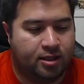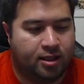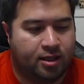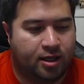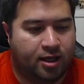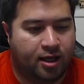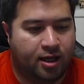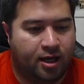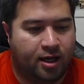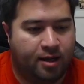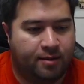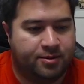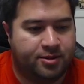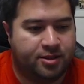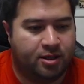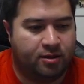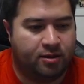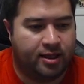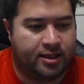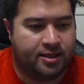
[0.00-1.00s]

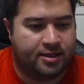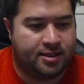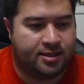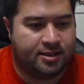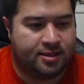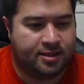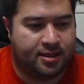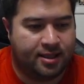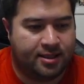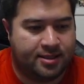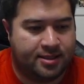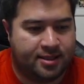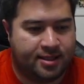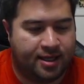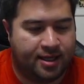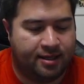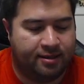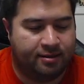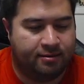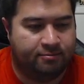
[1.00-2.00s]
So let's kind
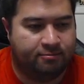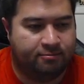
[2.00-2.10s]
of